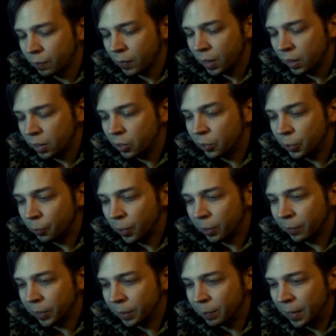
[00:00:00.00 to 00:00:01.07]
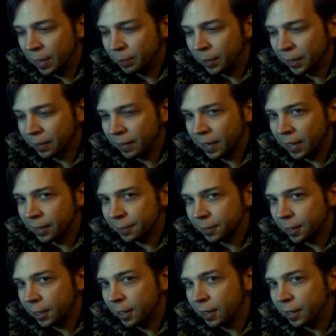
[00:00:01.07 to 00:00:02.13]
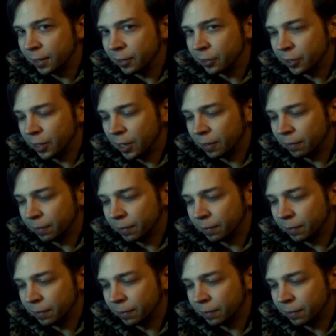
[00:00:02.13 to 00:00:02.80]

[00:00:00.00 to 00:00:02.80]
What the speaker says: You run around the map like that, and there's a lot of